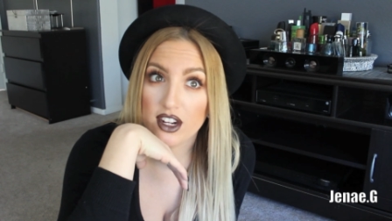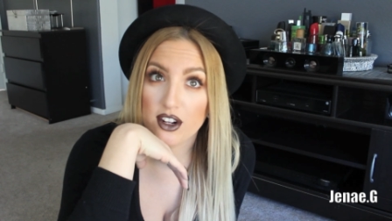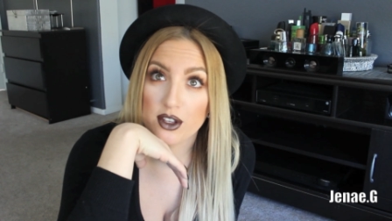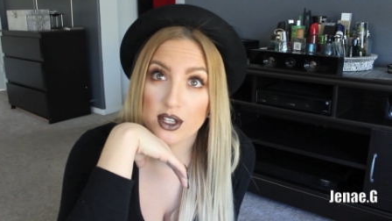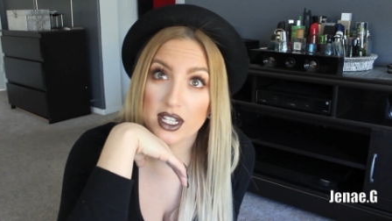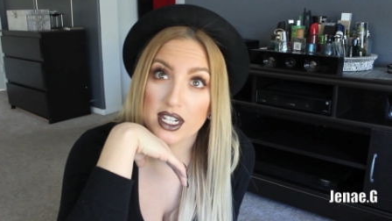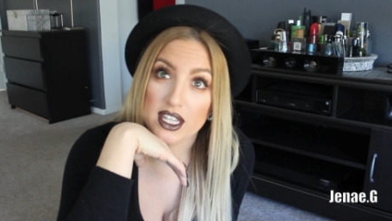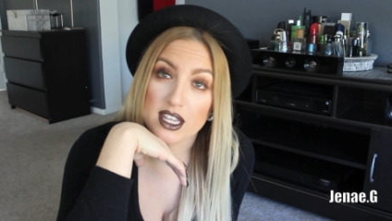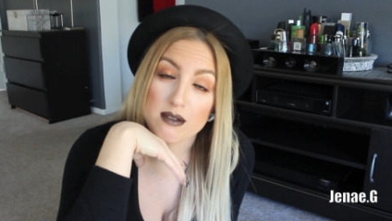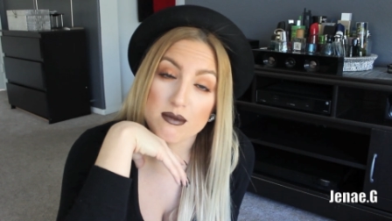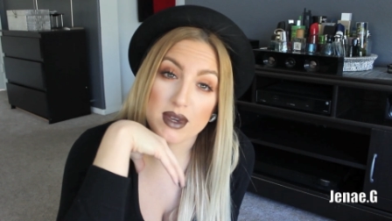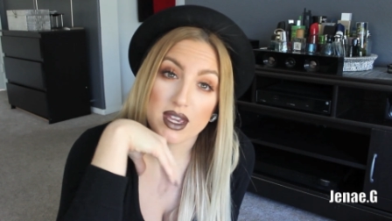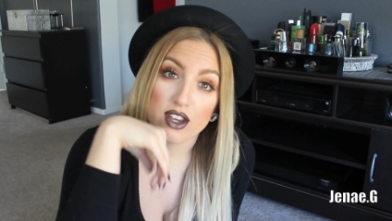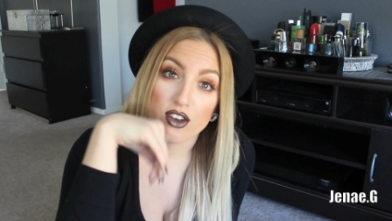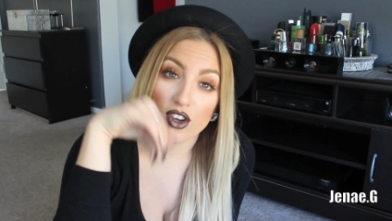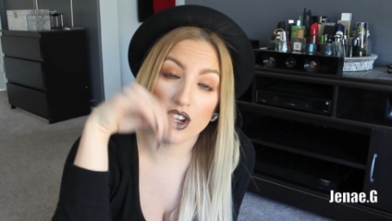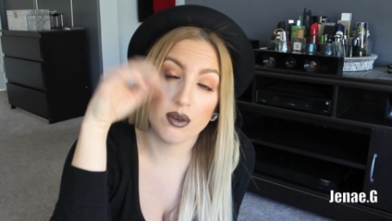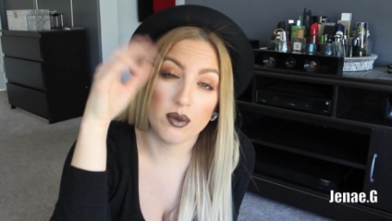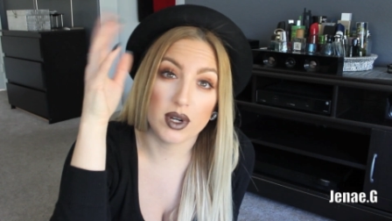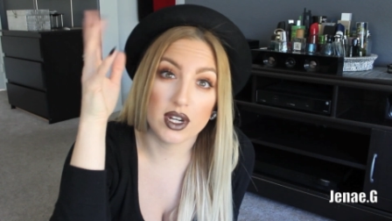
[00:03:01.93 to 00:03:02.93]
Are you gonna get
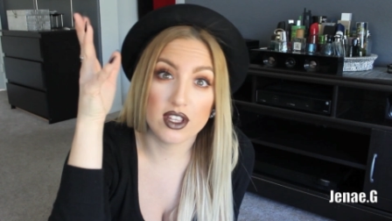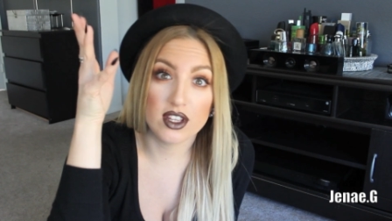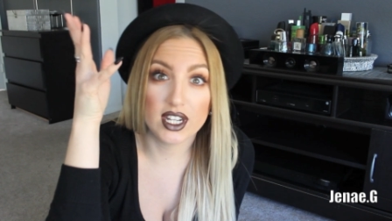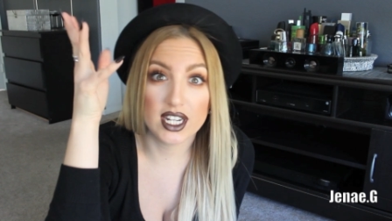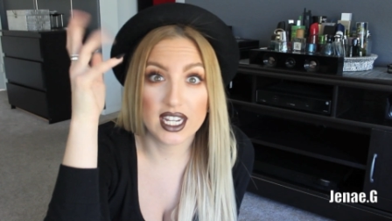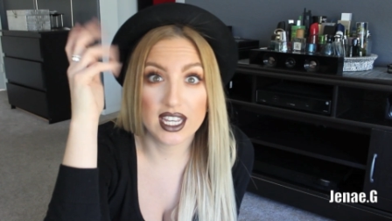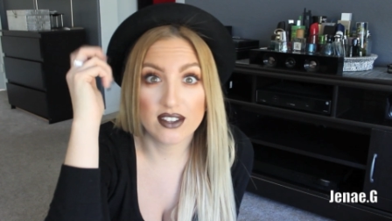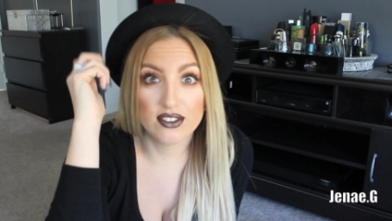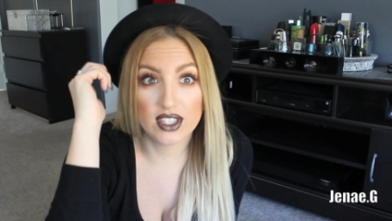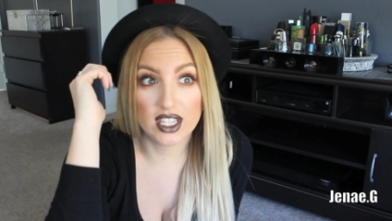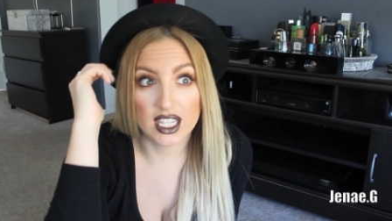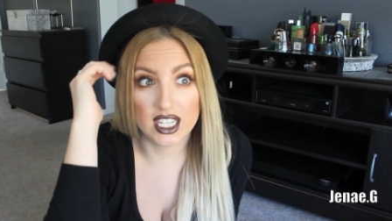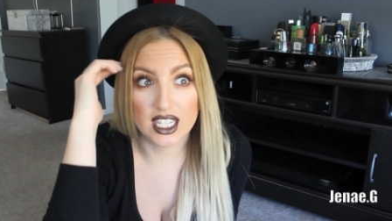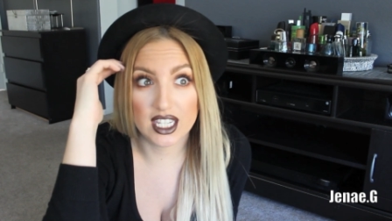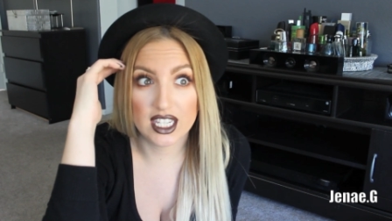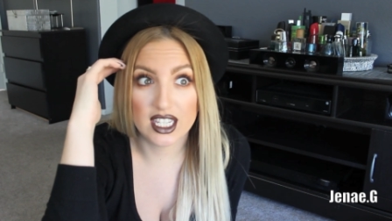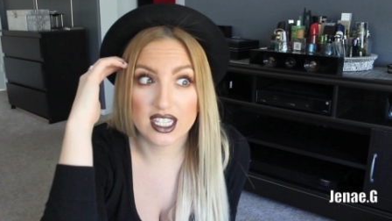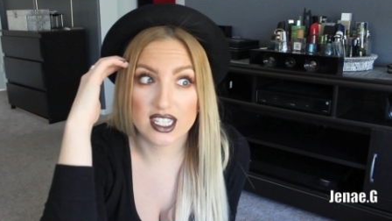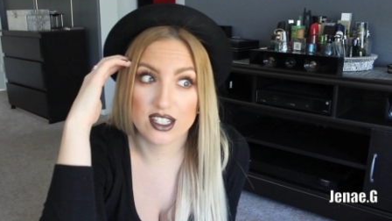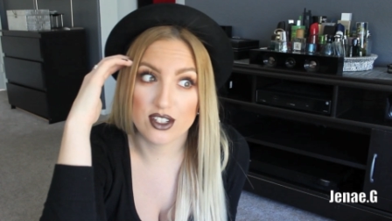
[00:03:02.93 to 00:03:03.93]
married? When are you gonna have
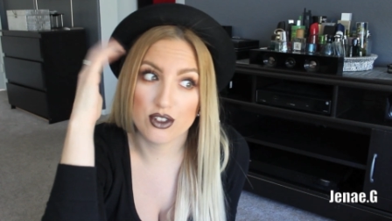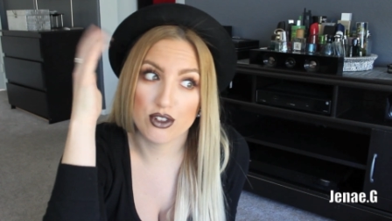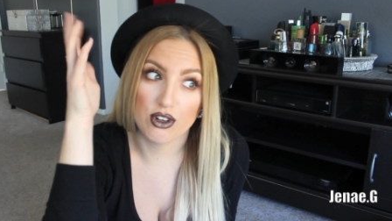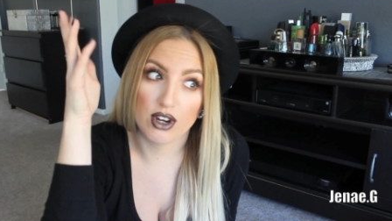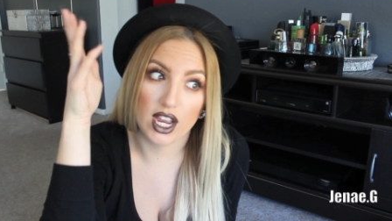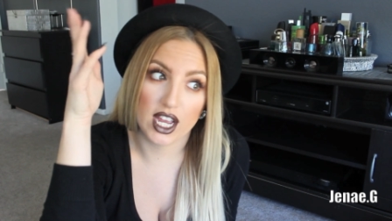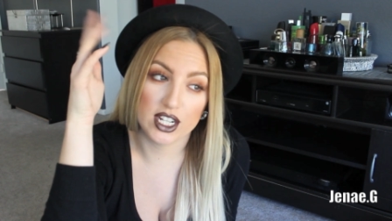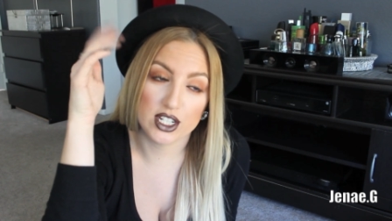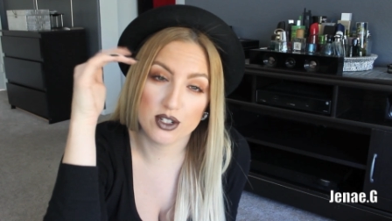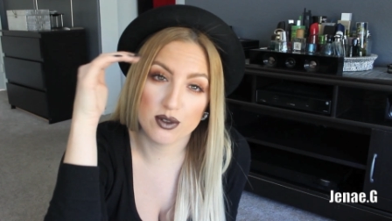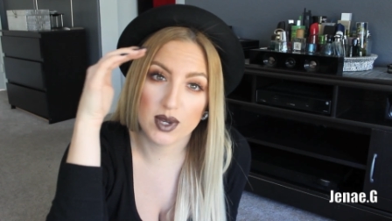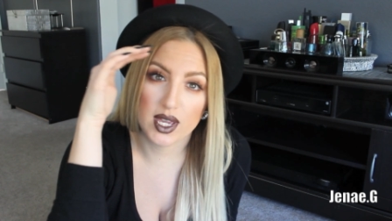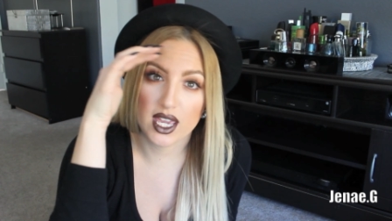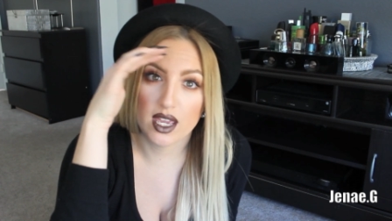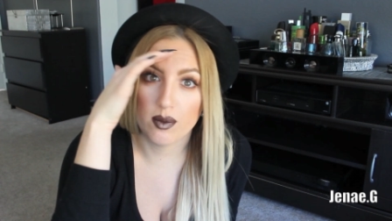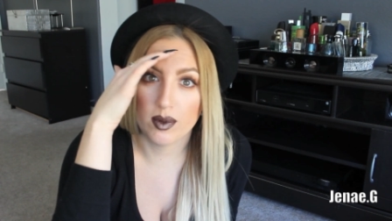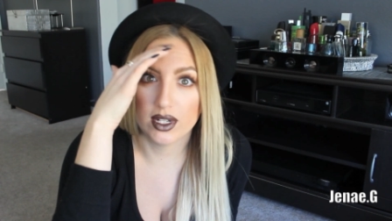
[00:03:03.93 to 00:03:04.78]
kids? Did you graduate?